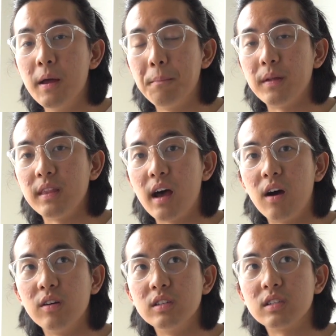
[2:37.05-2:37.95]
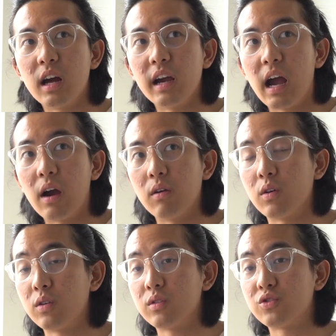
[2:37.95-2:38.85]
But now it's like I
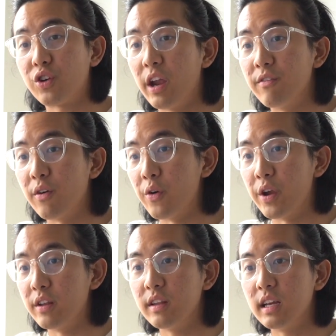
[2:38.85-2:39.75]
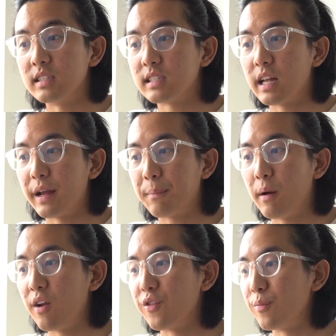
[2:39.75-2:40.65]
train for it, it's like
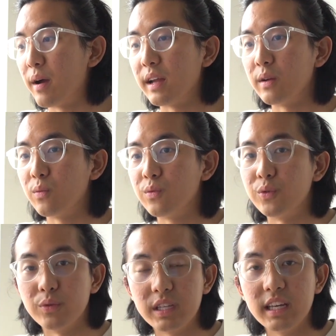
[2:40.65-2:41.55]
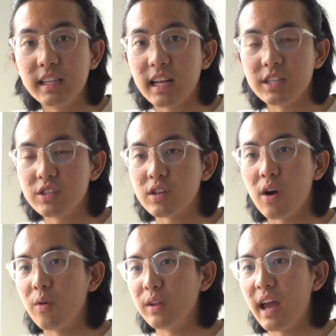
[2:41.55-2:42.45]
part of my routine. I just
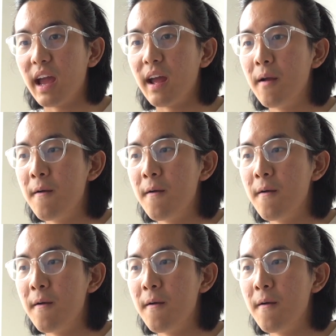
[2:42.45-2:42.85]
go there.